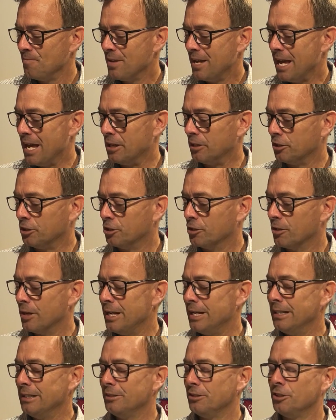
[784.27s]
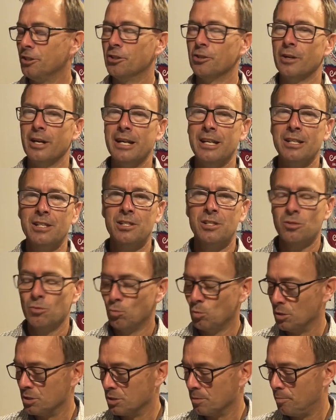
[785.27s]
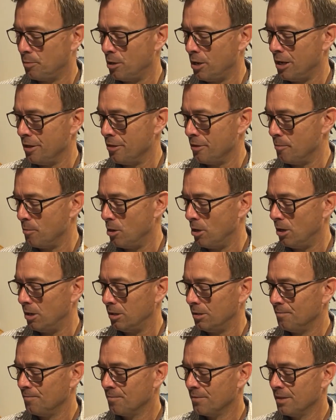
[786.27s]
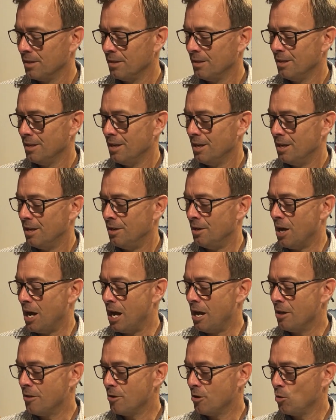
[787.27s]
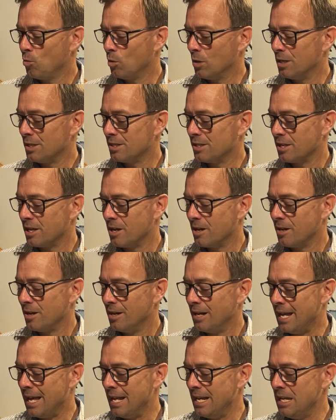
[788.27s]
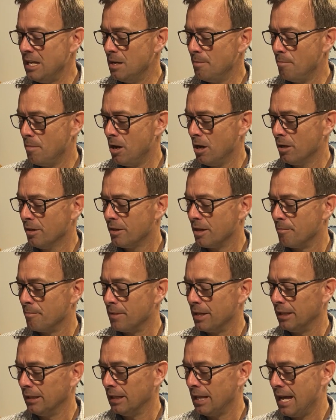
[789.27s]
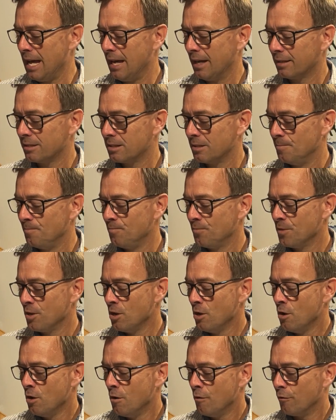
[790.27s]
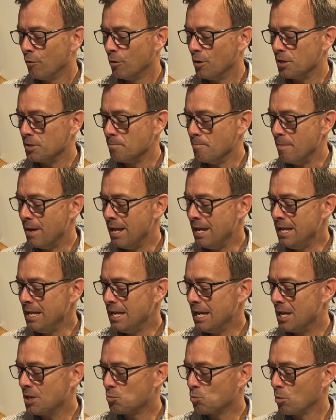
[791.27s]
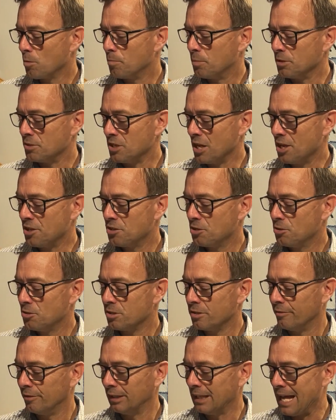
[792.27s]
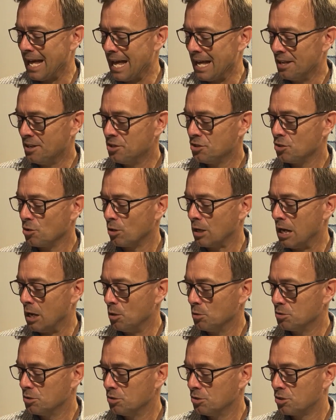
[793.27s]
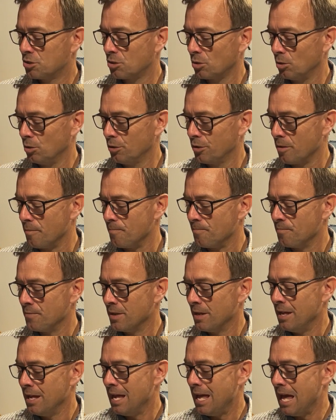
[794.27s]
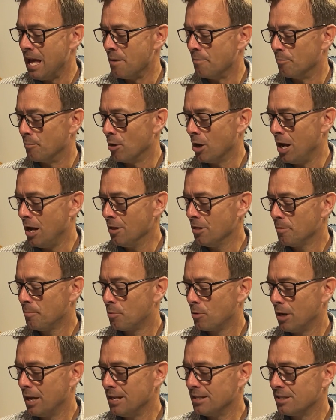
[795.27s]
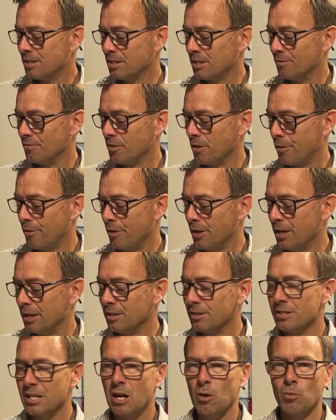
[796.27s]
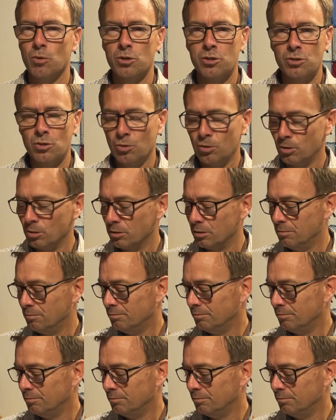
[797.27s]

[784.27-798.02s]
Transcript: and great grace was upon them all neither was there any among them that lacked. For as many as were possessors of lands or houses sold them, and brought the prices of the things that were sold,